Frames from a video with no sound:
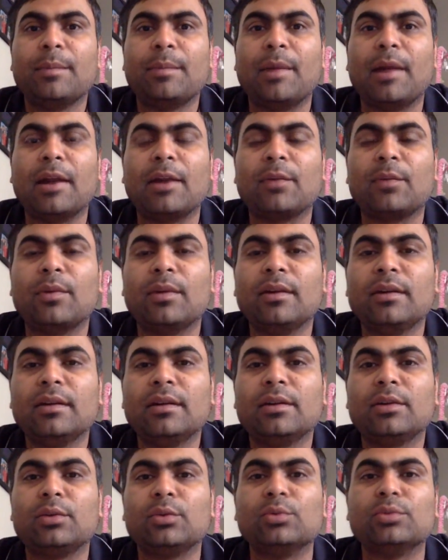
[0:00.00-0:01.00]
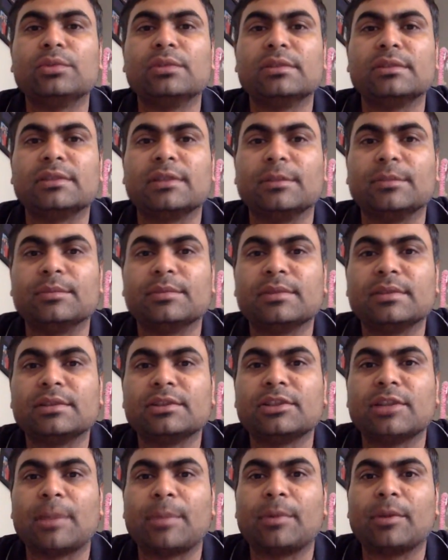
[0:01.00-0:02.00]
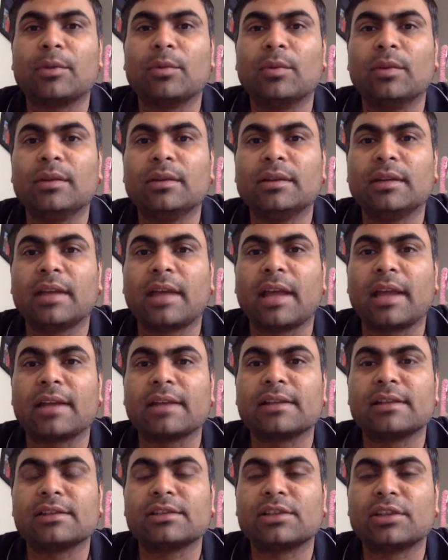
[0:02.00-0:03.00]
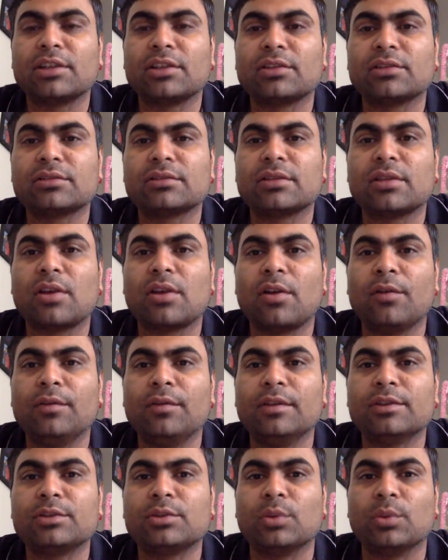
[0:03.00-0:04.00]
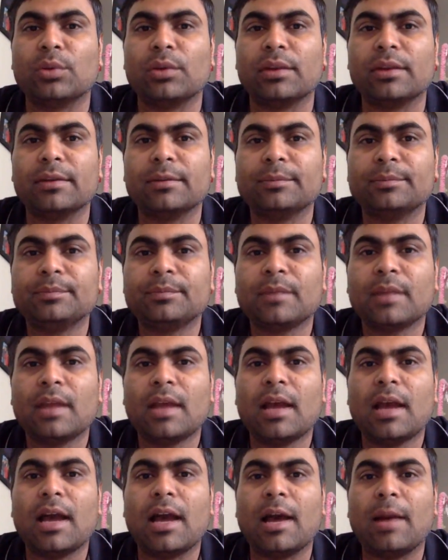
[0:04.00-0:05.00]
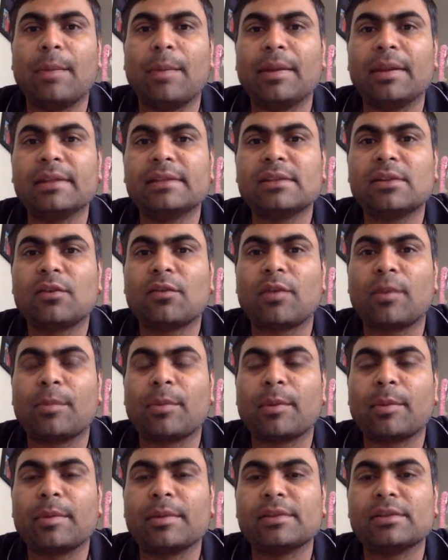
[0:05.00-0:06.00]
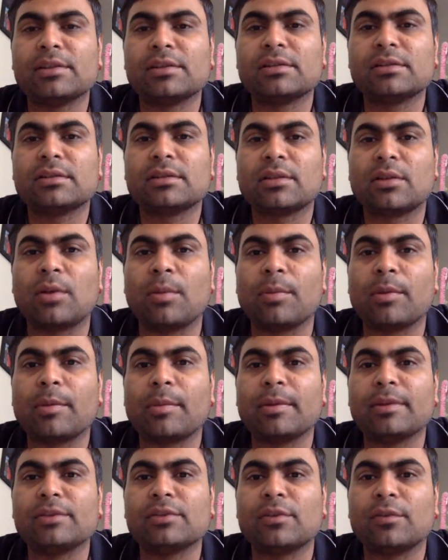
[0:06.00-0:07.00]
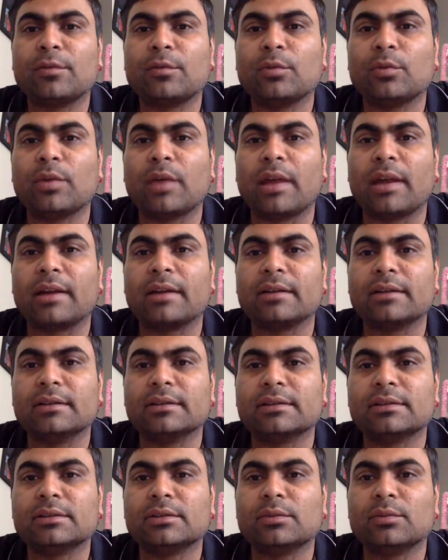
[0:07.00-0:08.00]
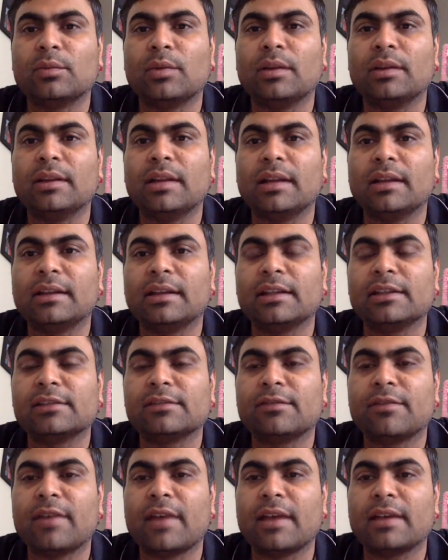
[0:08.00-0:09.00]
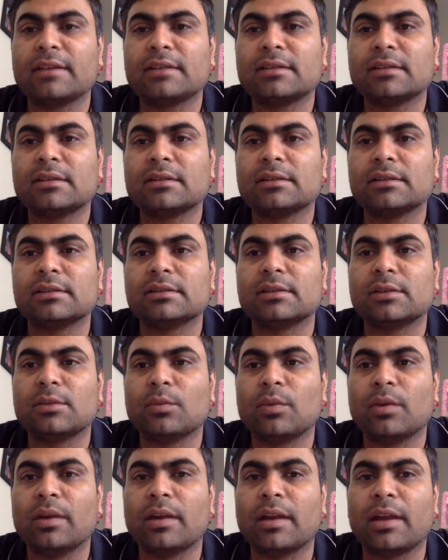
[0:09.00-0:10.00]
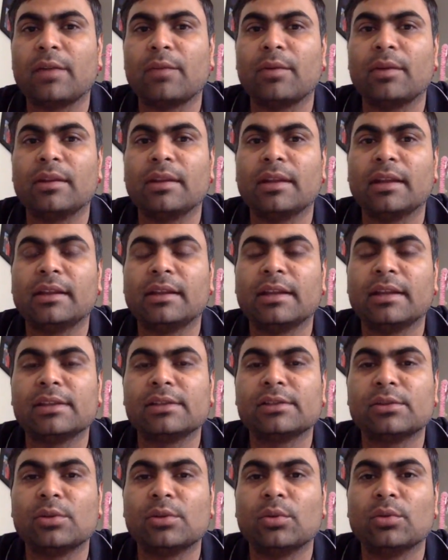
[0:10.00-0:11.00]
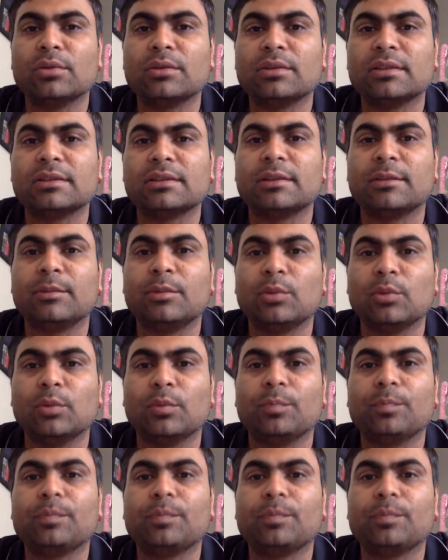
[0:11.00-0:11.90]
Part 1, Two Systems. Chapter 1, The Characteristics of the Story. Our brains are comprised of two characters, one that thinks fast, system 1, and one that thinks slow, system 2.